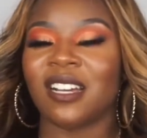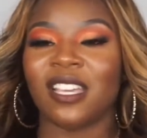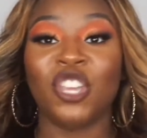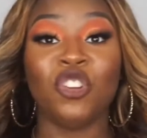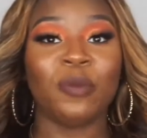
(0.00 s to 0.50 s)

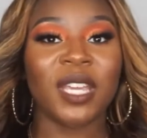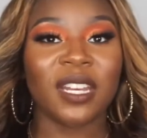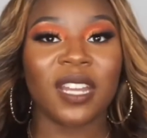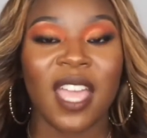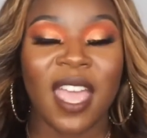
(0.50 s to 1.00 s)
humid
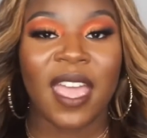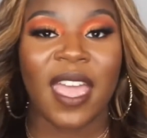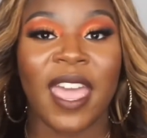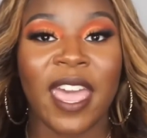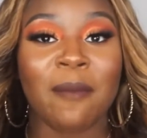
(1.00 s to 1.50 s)

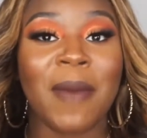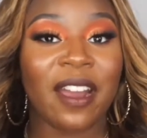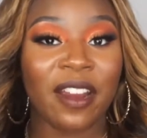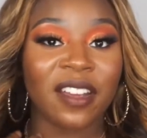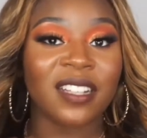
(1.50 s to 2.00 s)
and my
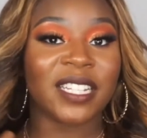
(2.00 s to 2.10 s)
curls